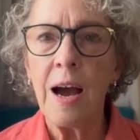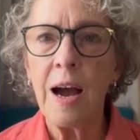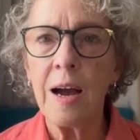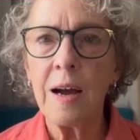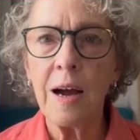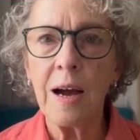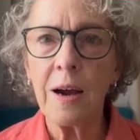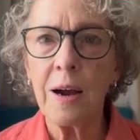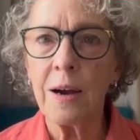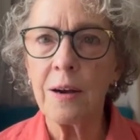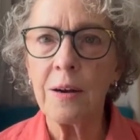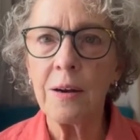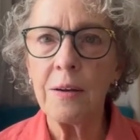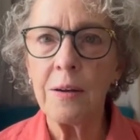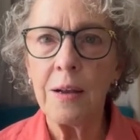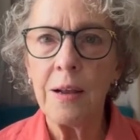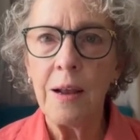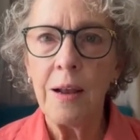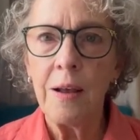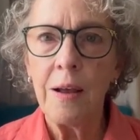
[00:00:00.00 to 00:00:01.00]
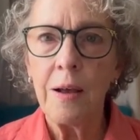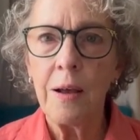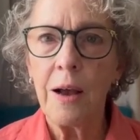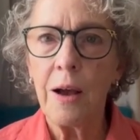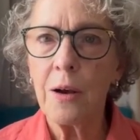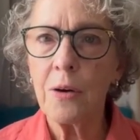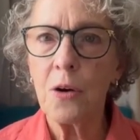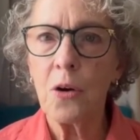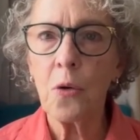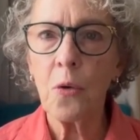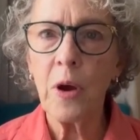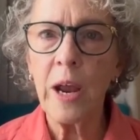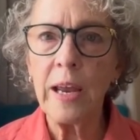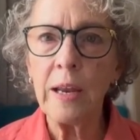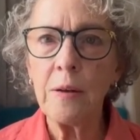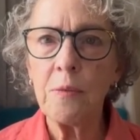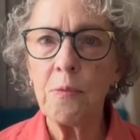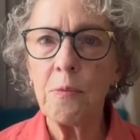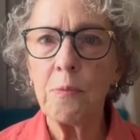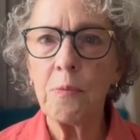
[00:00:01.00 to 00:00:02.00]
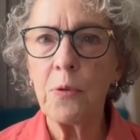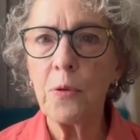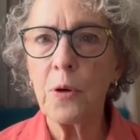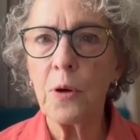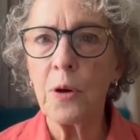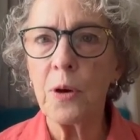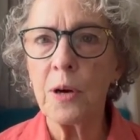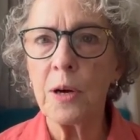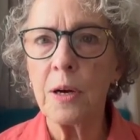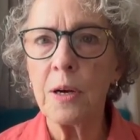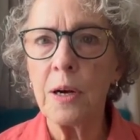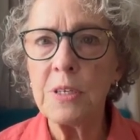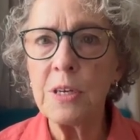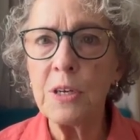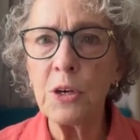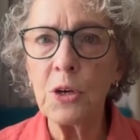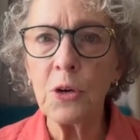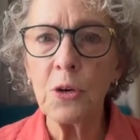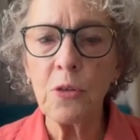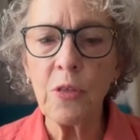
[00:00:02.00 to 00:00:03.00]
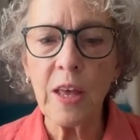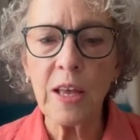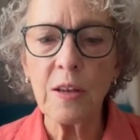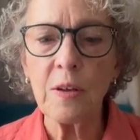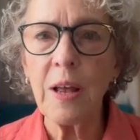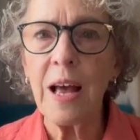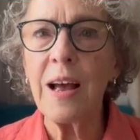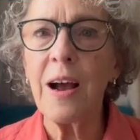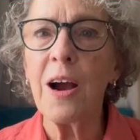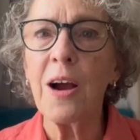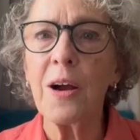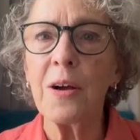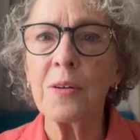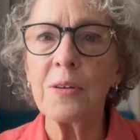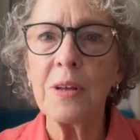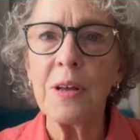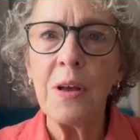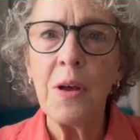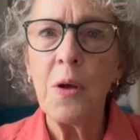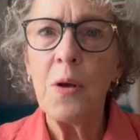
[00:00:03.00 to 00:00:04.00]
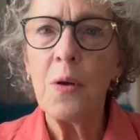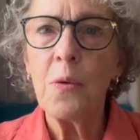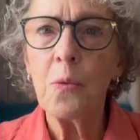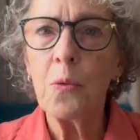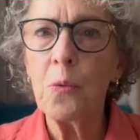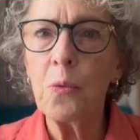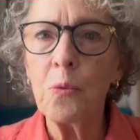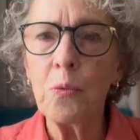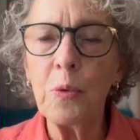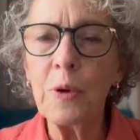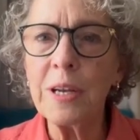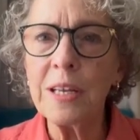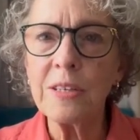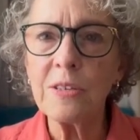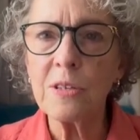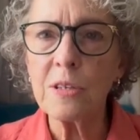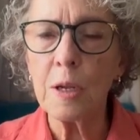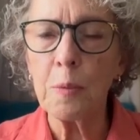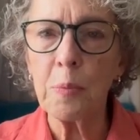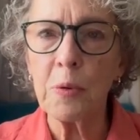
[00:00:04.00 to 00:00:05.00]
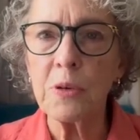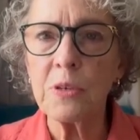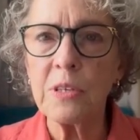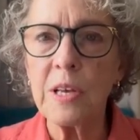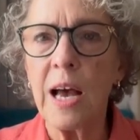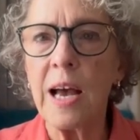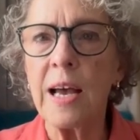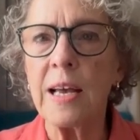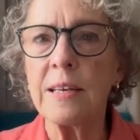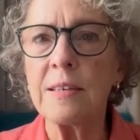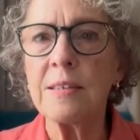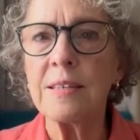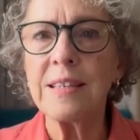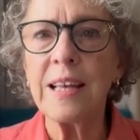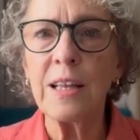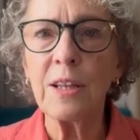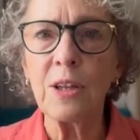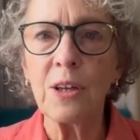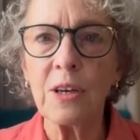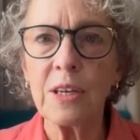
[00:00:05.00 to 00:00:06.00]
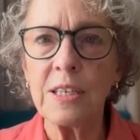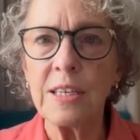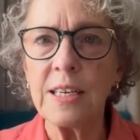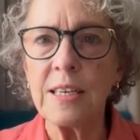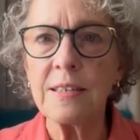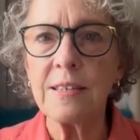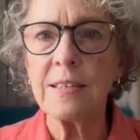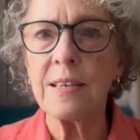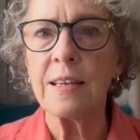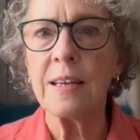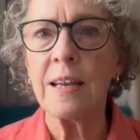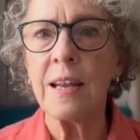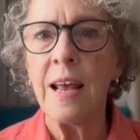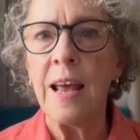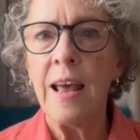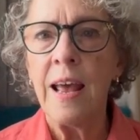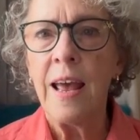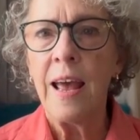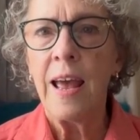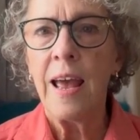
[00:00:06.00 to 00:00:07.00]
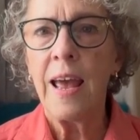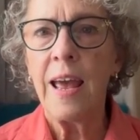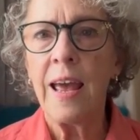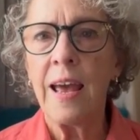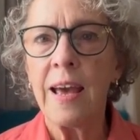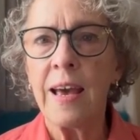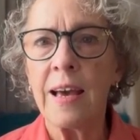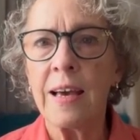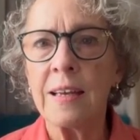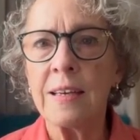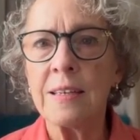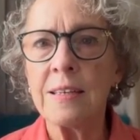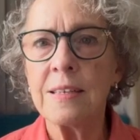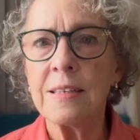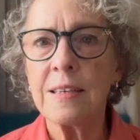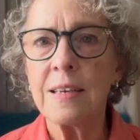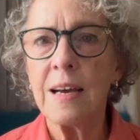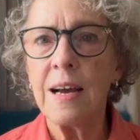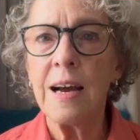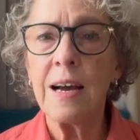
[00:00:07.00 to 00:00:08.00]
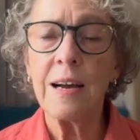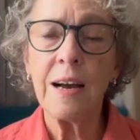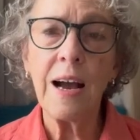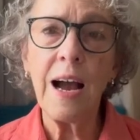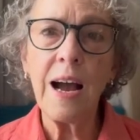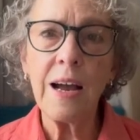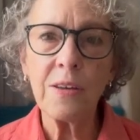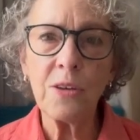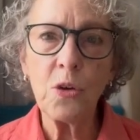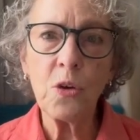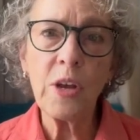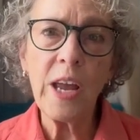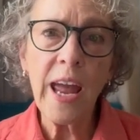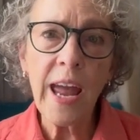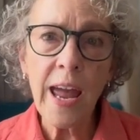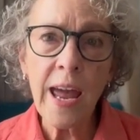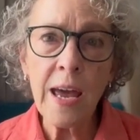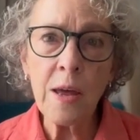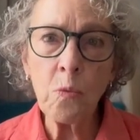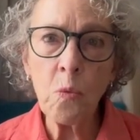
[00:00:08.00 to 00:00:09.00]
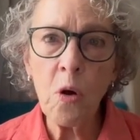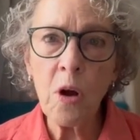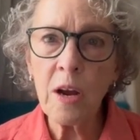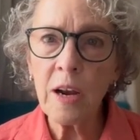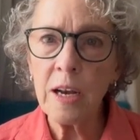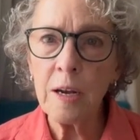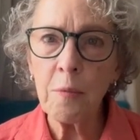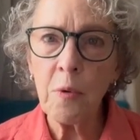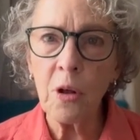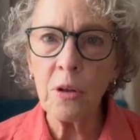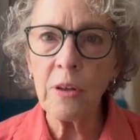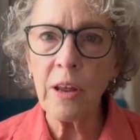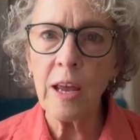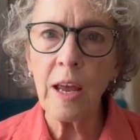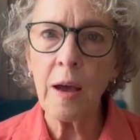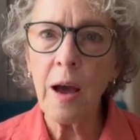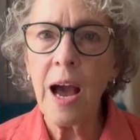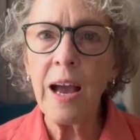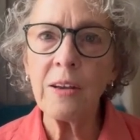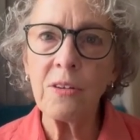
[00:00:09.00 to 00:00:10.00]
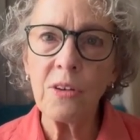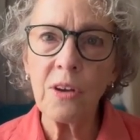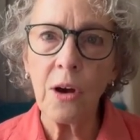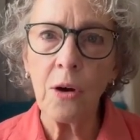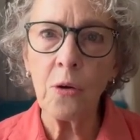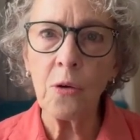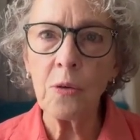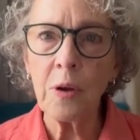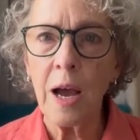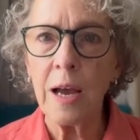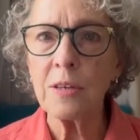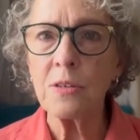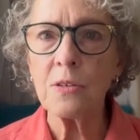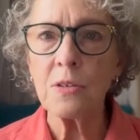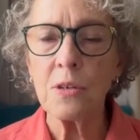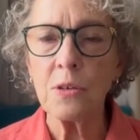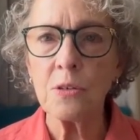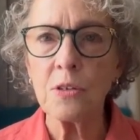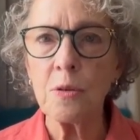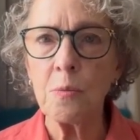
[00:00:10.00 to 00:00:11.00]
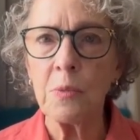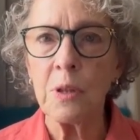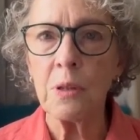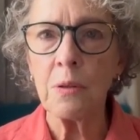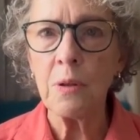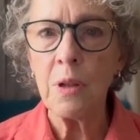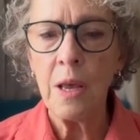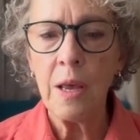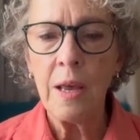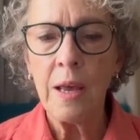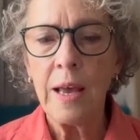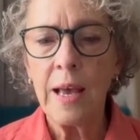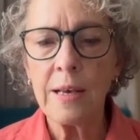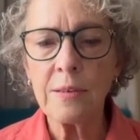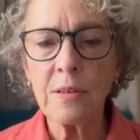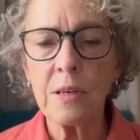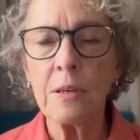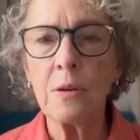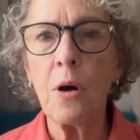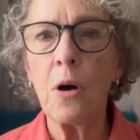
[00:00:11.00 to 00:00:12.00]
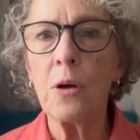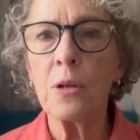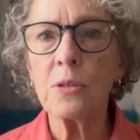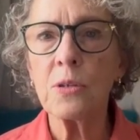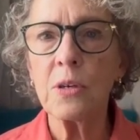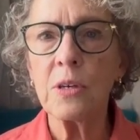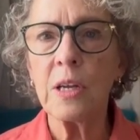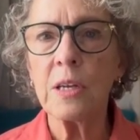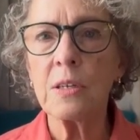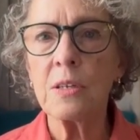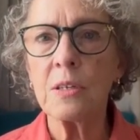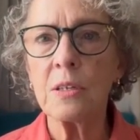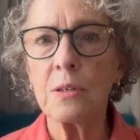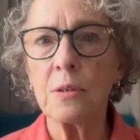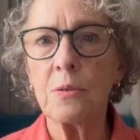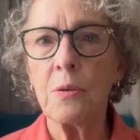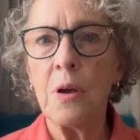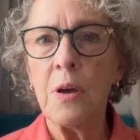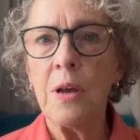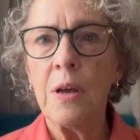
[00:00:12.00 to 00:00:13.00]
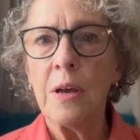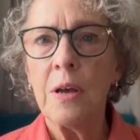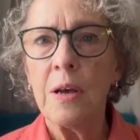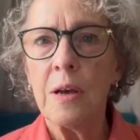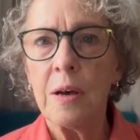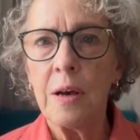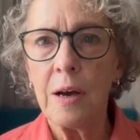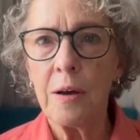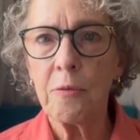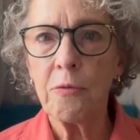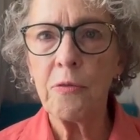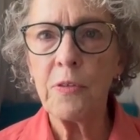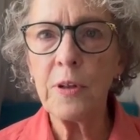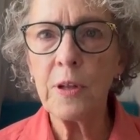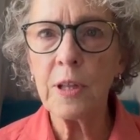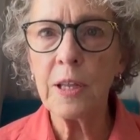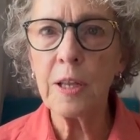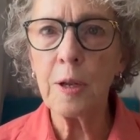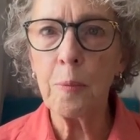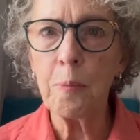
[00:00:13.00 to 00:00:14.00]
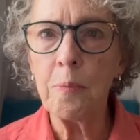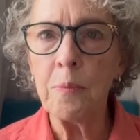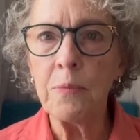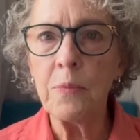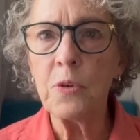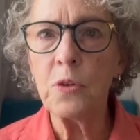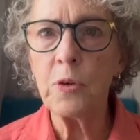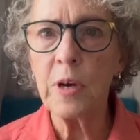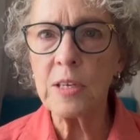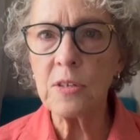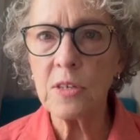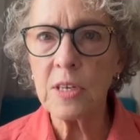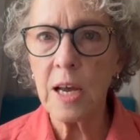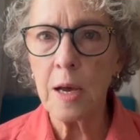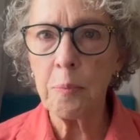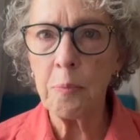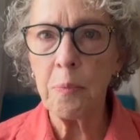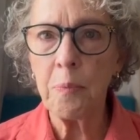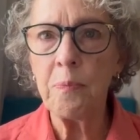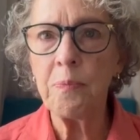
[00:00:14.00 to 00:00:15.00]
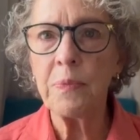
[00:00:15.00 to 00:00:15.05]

are great for dinner. They are really slipper size. They look decent. And you can walk in them all day. I don't. I just use them as an alternate to feel a little dressed up